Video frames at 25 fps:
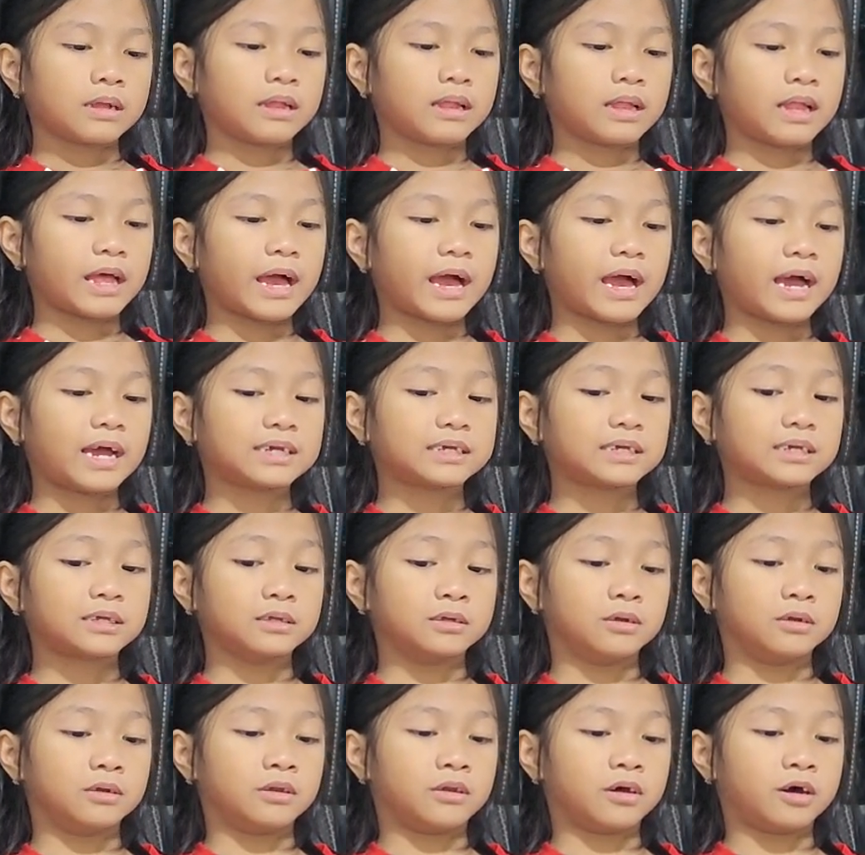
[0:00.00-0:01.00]
Class,
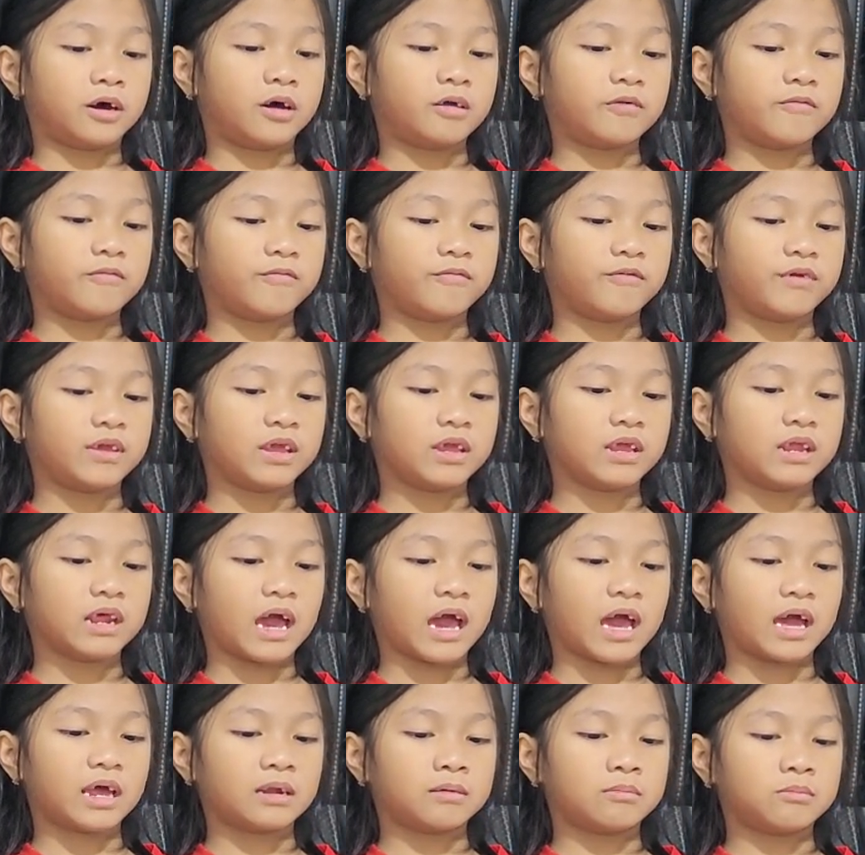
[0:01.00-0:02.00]
do not feed
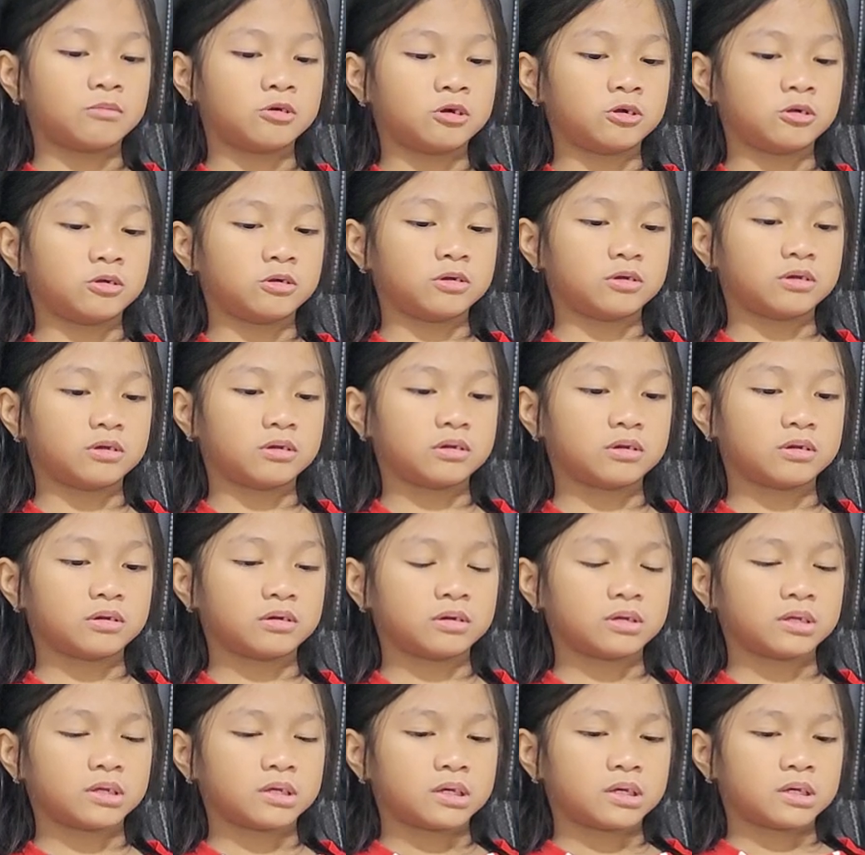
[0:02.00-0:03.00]
animals,
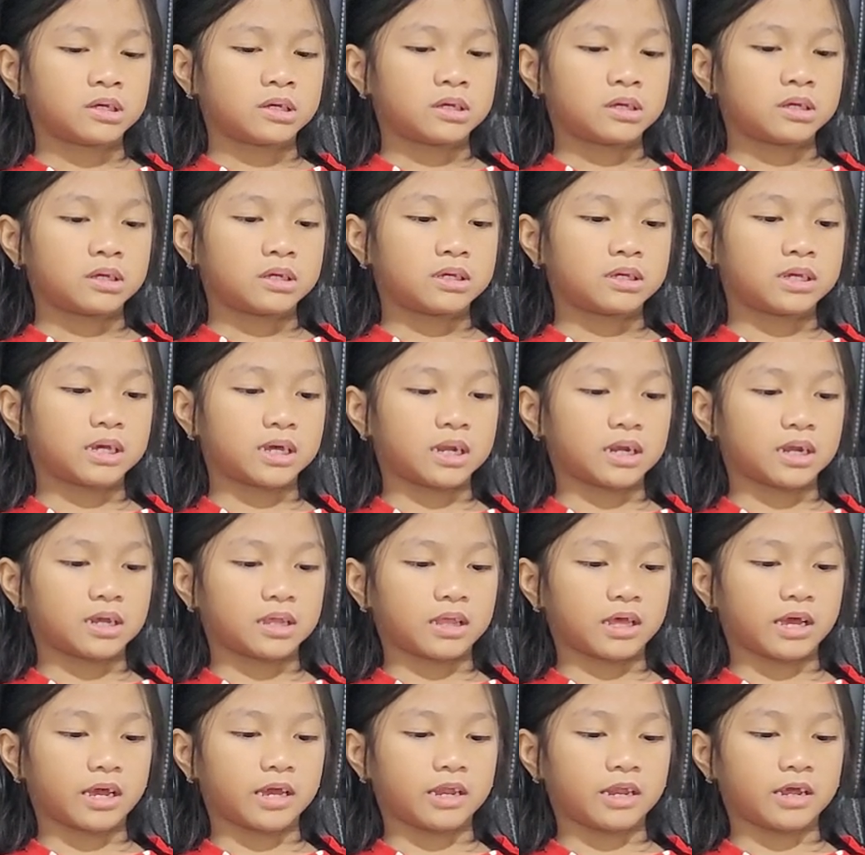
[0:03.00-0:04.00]
said a
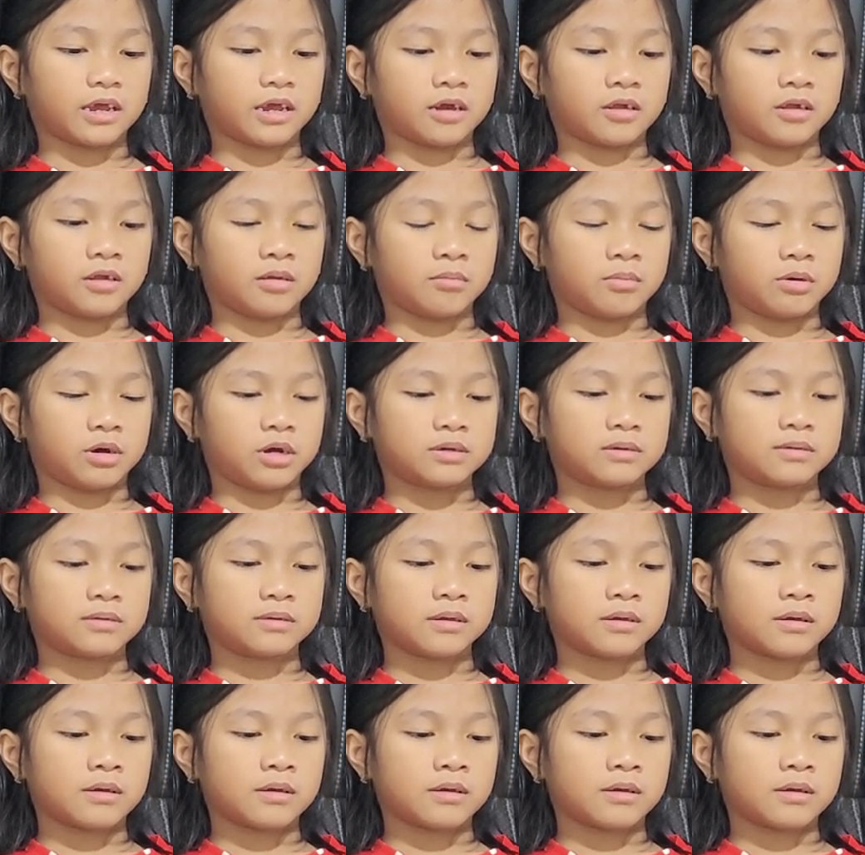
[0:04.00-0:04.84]
lady on the bus.